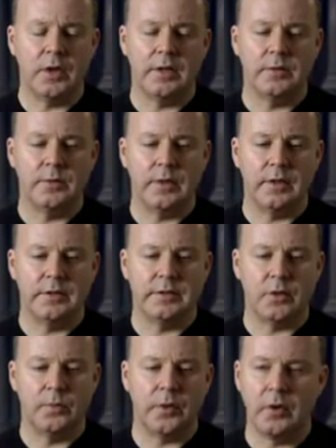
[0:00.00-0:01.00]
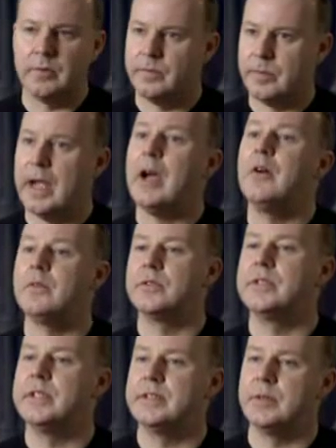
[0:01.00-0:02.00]
why it's so powerful
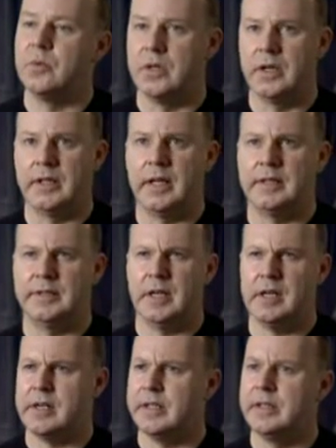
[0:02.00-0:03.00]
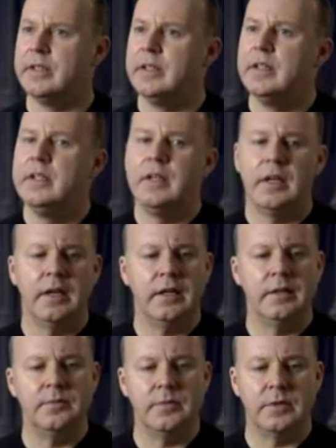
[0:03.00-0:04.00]
seeing someone like that die,
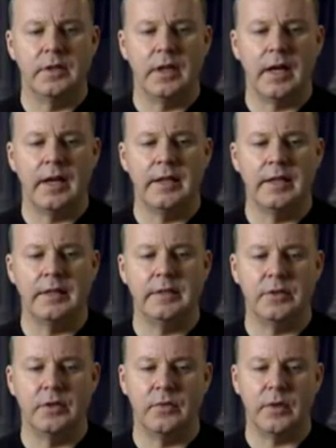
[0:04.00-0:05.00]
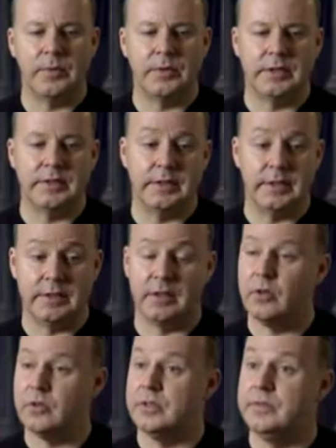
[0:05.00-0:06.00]
and it sort of represented this
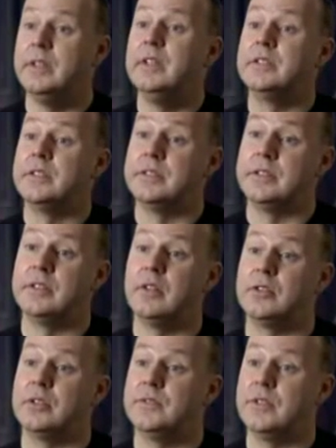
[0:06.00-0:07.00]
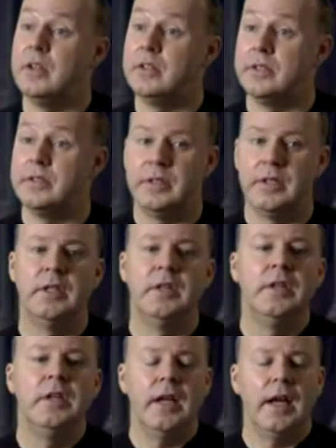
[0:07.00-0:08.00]
loss of innocence, this loss of childhood.
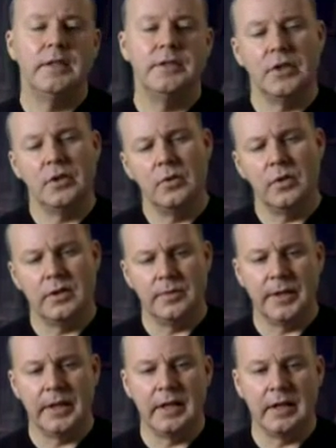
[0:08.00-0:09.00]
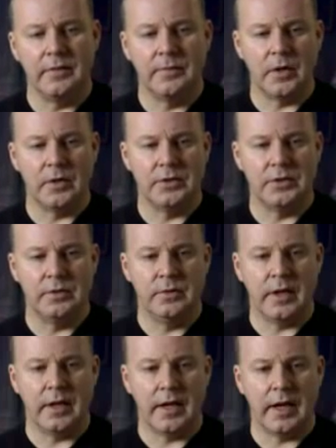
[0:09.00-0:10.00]
And so at the beginning of part two,
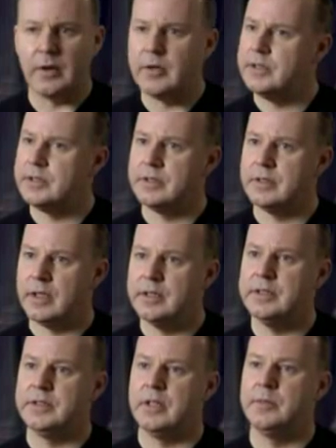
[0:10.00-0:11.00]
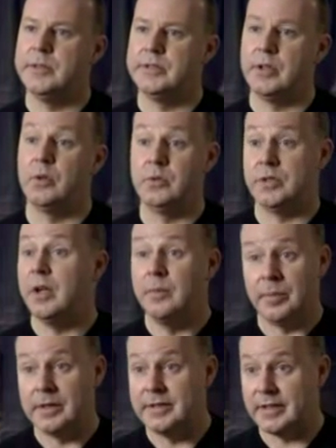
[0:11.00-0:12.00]
Harry's a determined soldier.
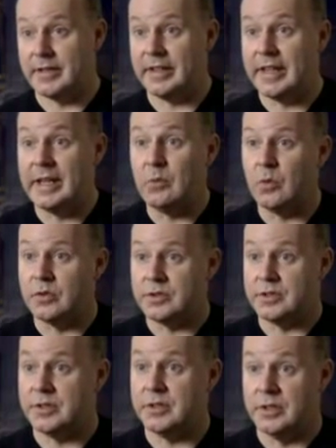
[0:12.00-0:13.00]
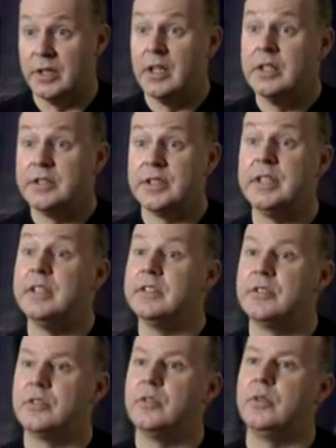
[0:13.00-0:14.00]
Basically, he wants to see
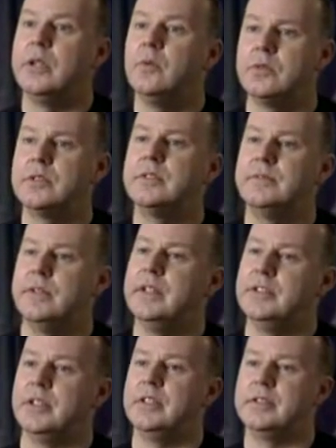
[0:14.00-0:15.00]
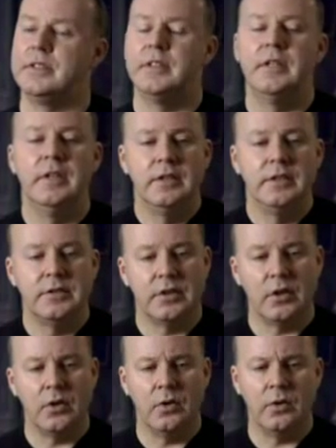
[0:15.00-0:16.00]
this through, he wants to finish it.
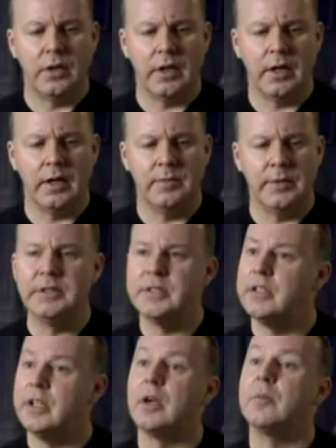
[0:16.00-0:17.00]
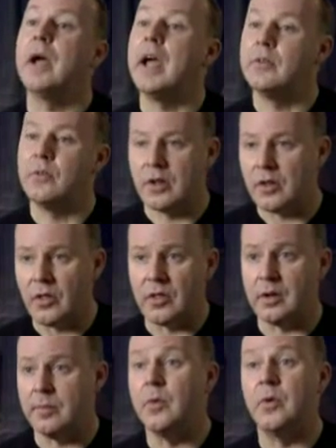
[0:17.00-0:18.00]
So he's a young man rather
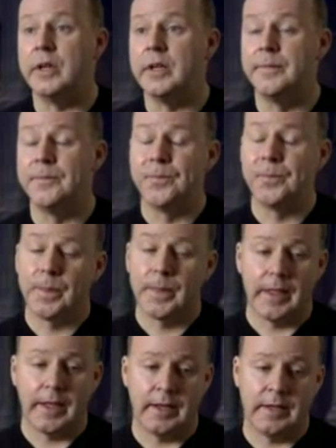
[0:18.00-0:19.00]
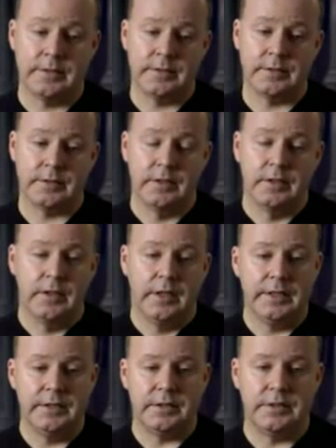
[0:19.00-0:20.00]
than a boy, and
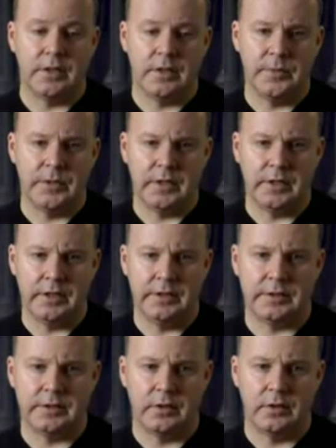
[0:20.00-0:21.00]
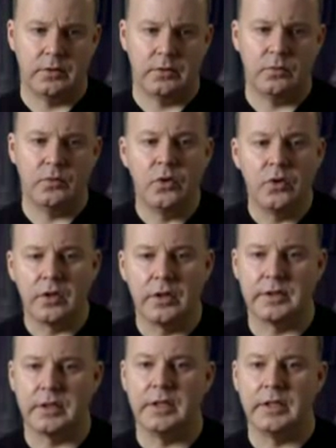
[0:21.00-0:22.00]
he's determined and he's
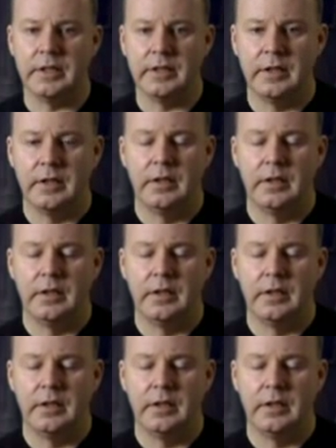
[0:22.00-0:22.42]
ruthlessly